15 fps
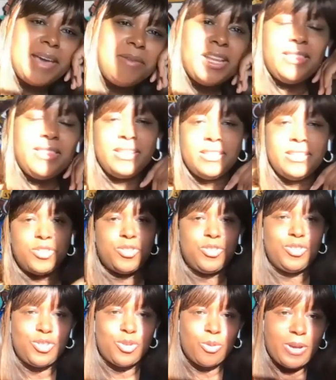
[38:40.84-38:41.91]
mean, I think
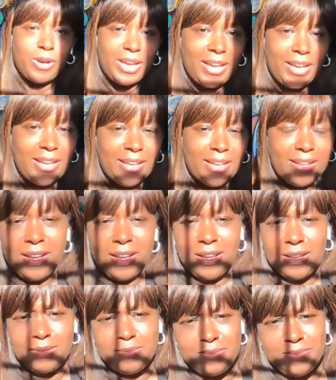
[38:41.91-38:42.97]
joy
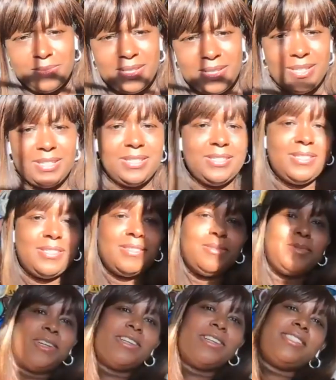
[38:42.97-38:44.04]
um, is oh
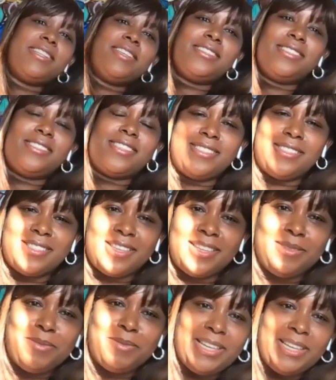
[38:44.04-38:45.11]
my gosh, now the sun's
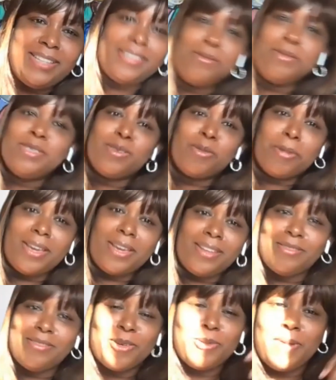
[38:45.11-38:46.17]
killing me. It was great
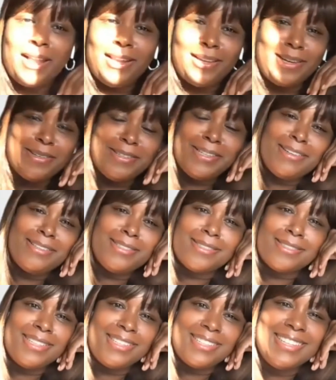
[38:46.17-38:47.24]
for a while ago. That's
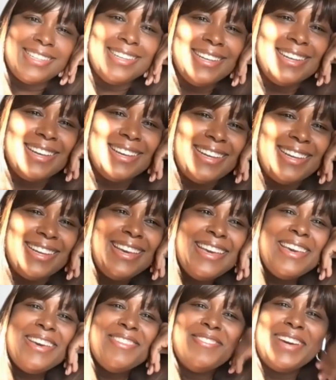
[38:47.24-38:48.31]

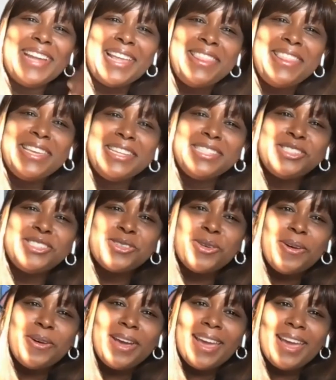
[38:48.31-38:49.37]
like, but I think
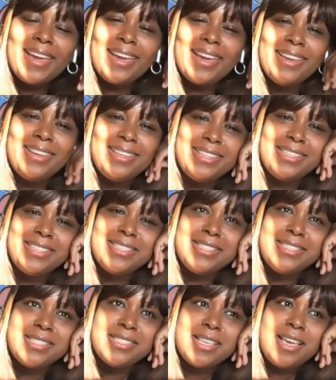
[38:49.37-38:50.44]
joy
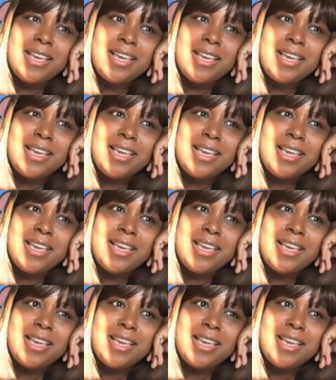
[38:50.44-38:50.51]
is.